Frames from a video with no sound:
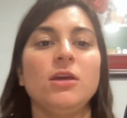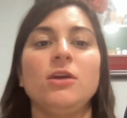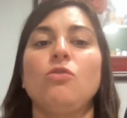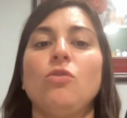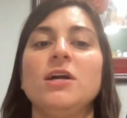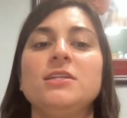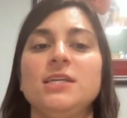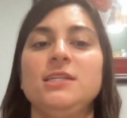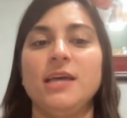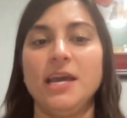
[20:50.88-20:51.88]
Cora
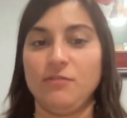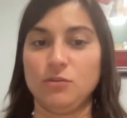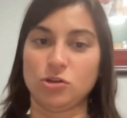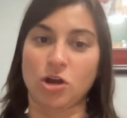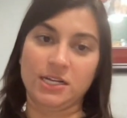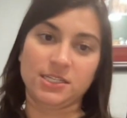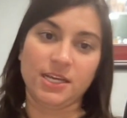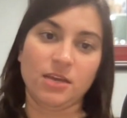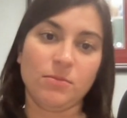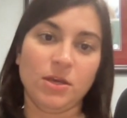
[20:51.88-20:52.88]
did say if you talk to
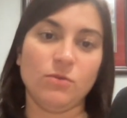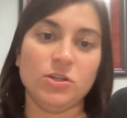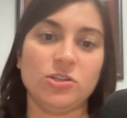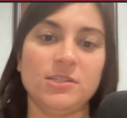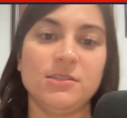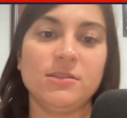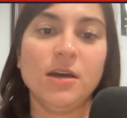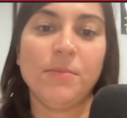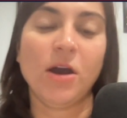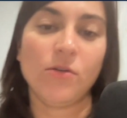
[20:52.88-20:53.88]
him, it was just
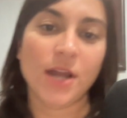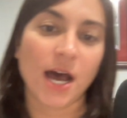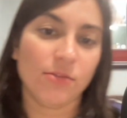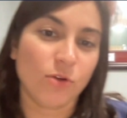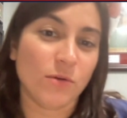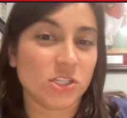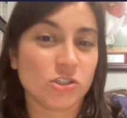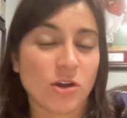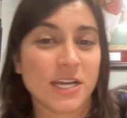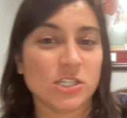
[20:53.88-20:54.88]
about not throwing
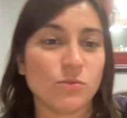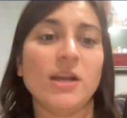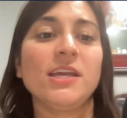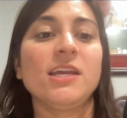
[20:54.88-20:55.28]
strikes, right?